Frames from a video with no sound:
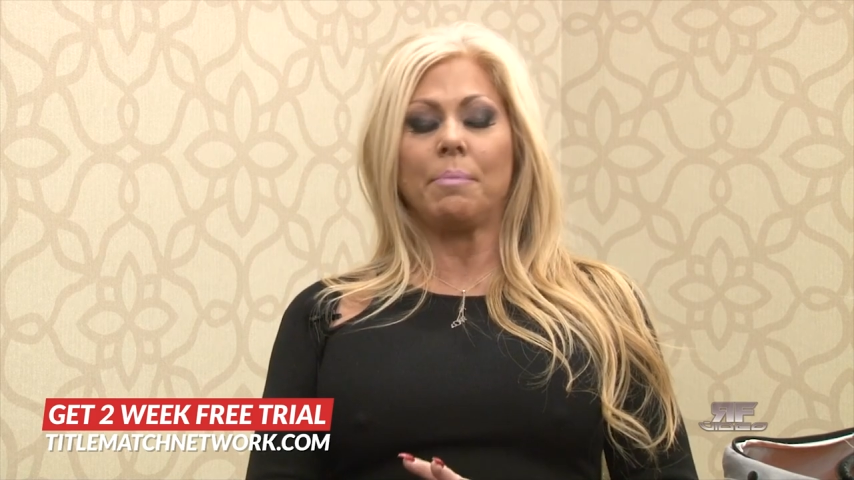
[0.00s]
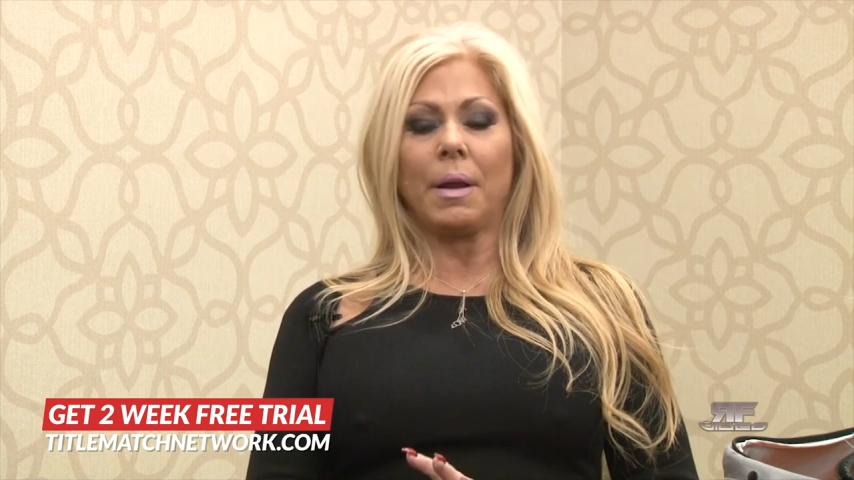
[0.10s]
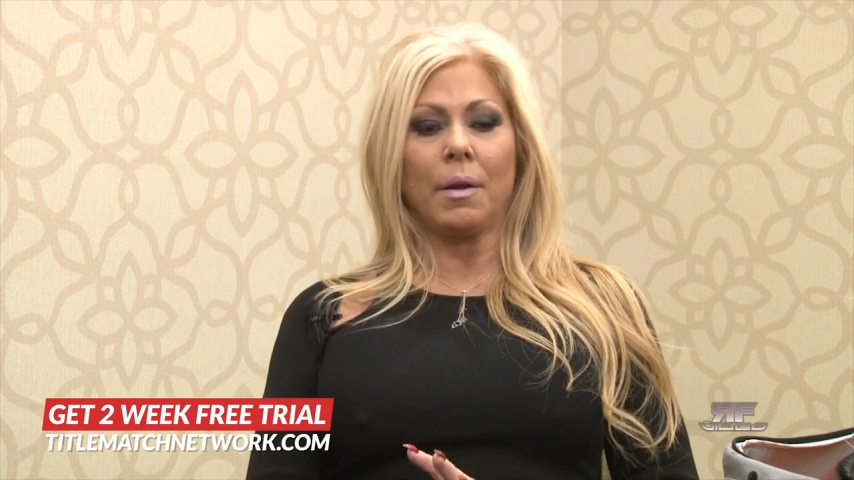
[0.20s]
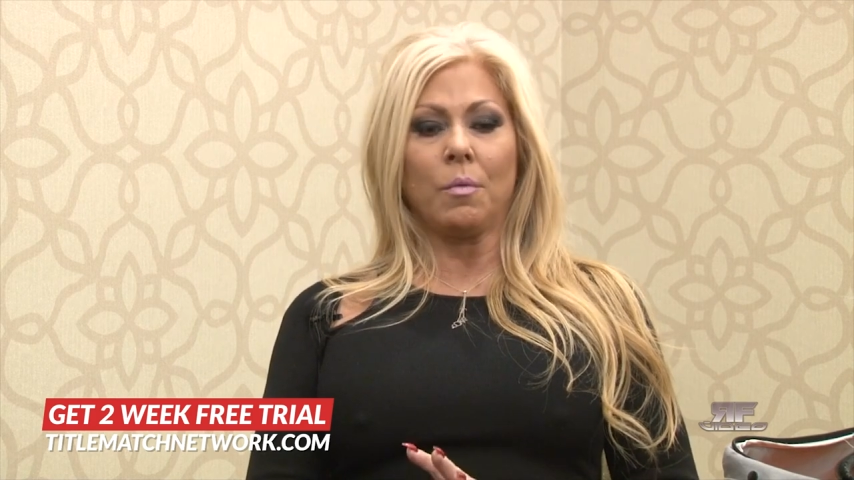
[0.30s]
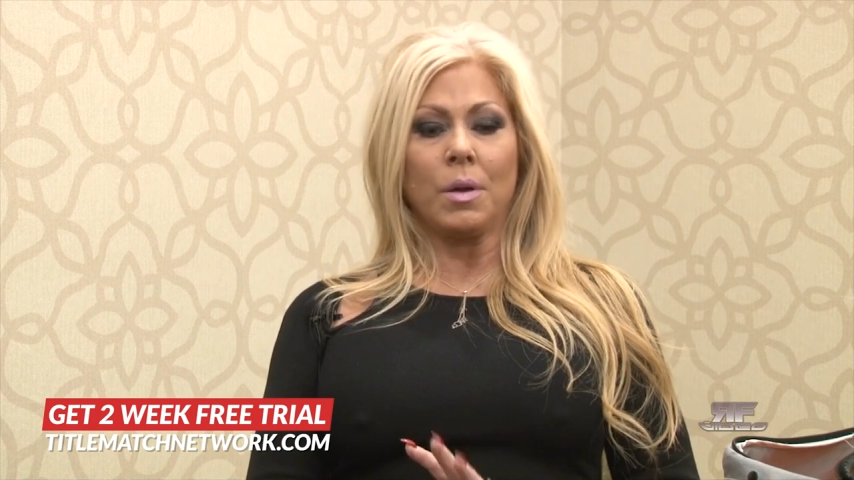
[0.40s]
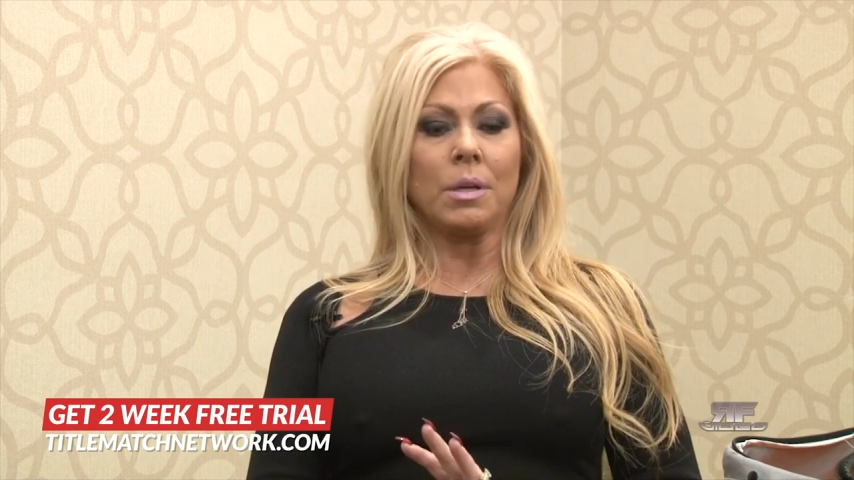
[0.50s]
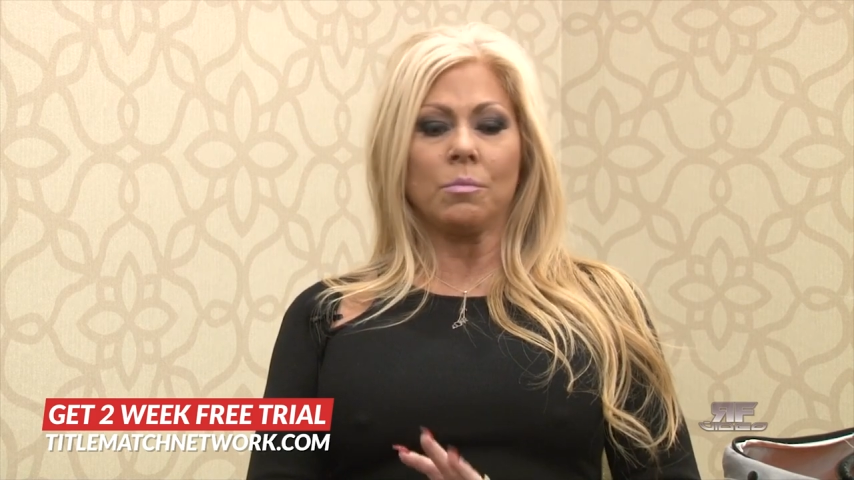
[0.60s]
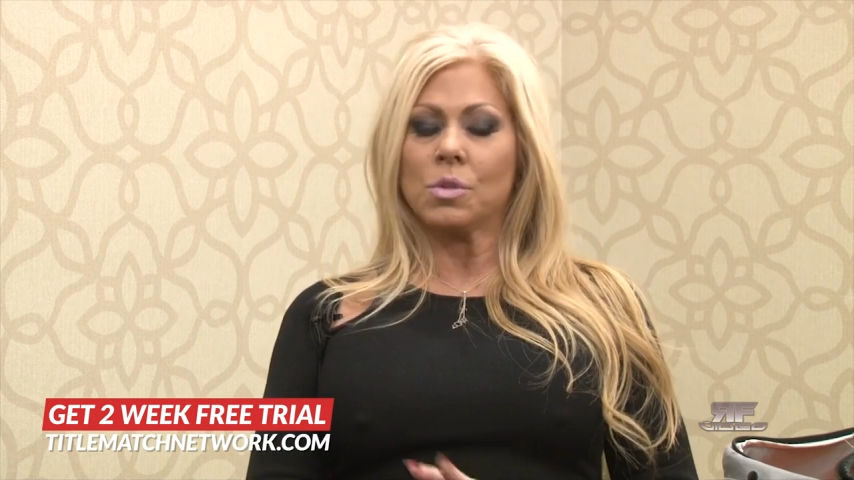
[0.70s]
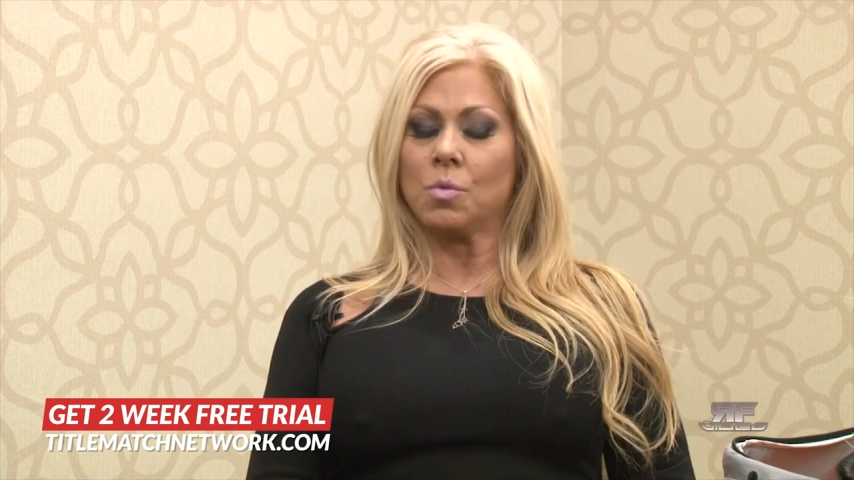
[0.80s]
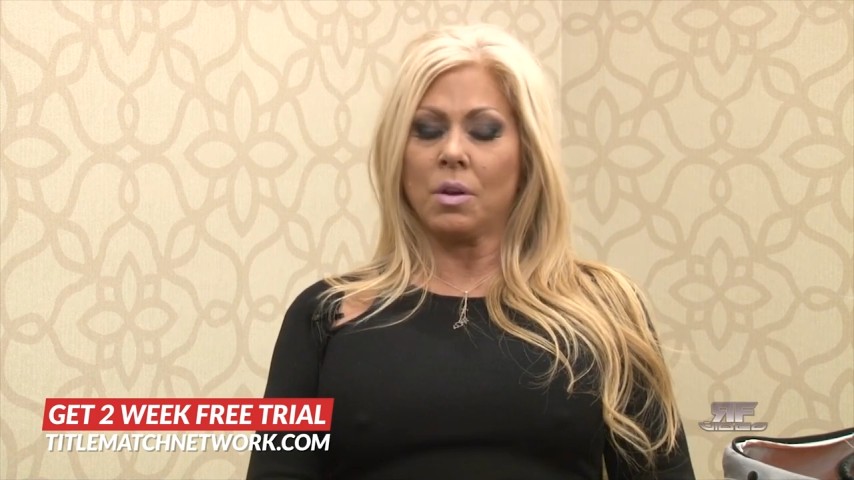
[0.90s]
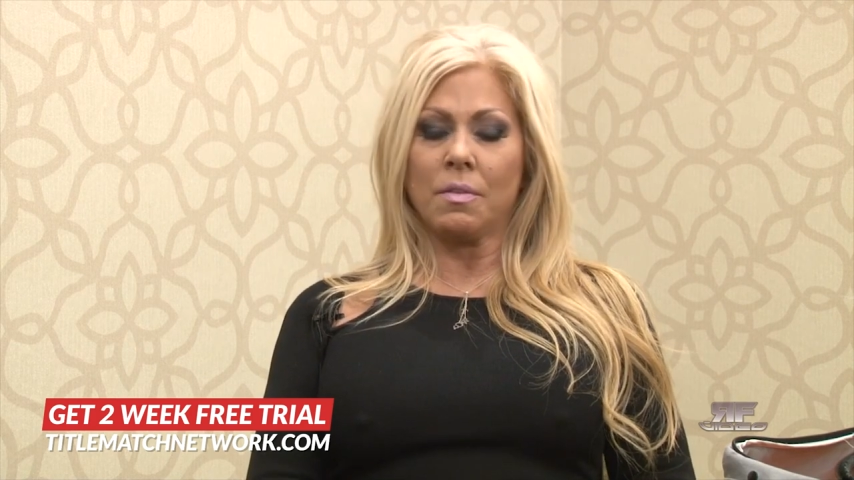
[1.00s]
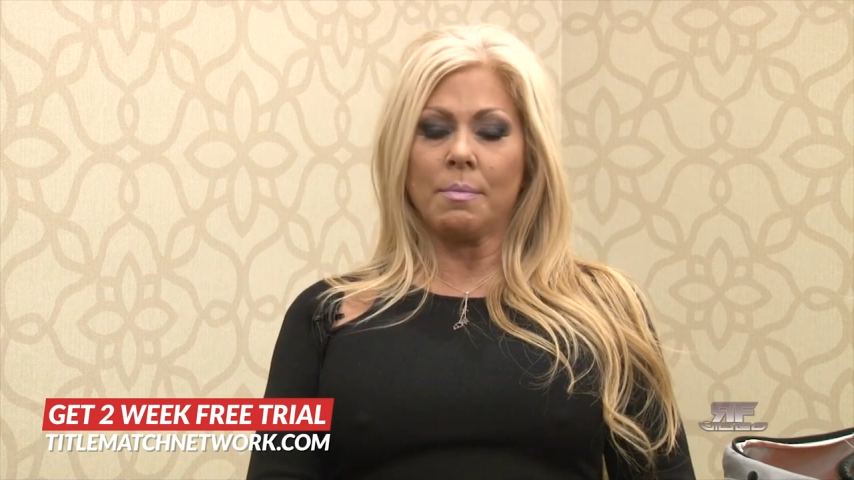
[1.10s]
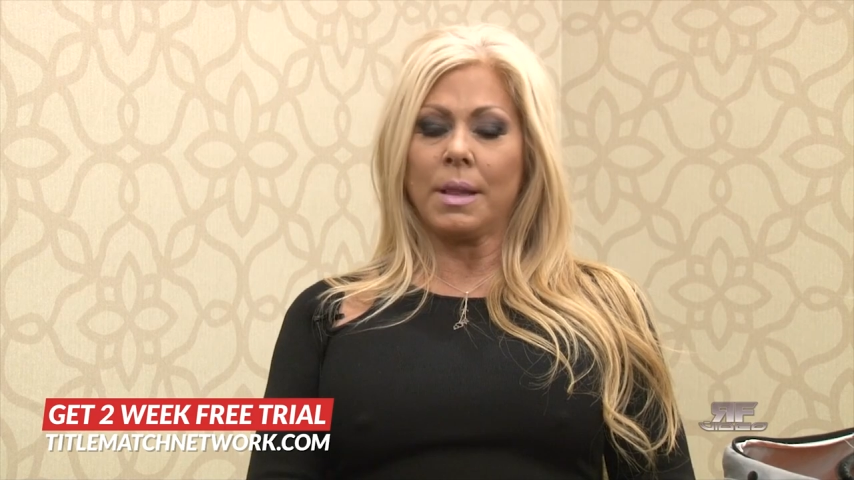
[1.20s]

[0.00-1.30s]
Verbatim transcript: Barry Windham was one of them,